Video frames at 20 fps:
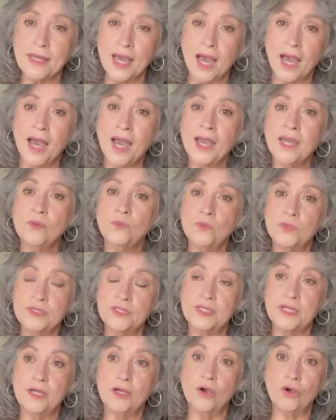I
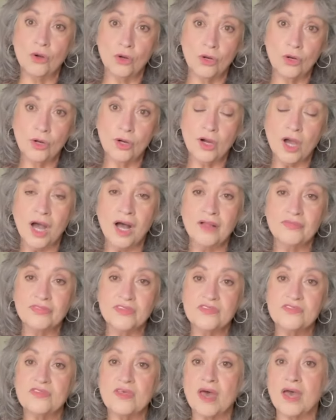would err on the
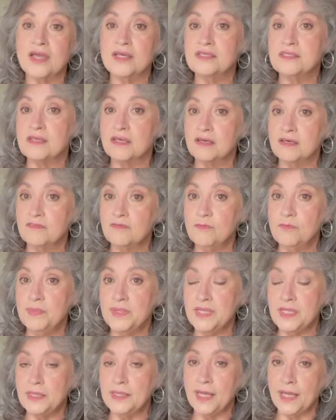size of
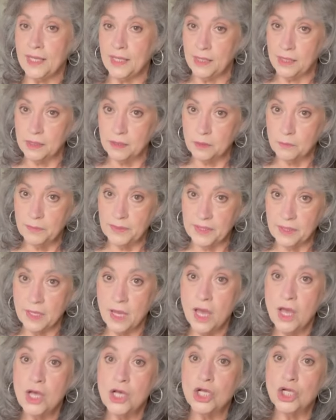being a little bit
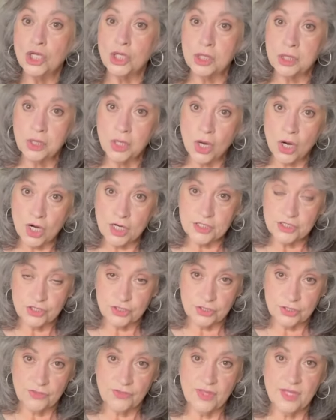
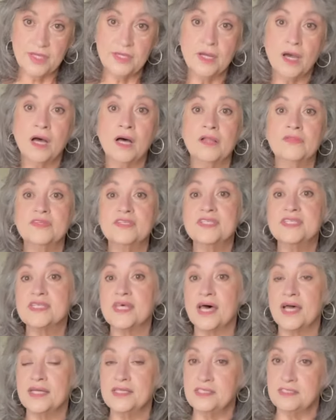larger than on the
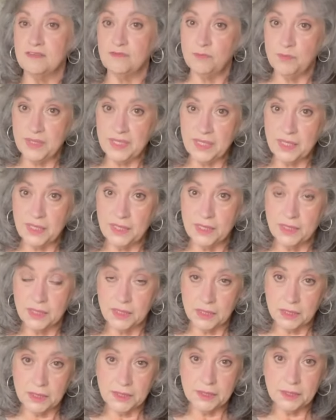size of being a
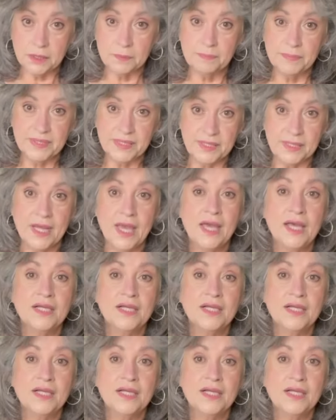little bit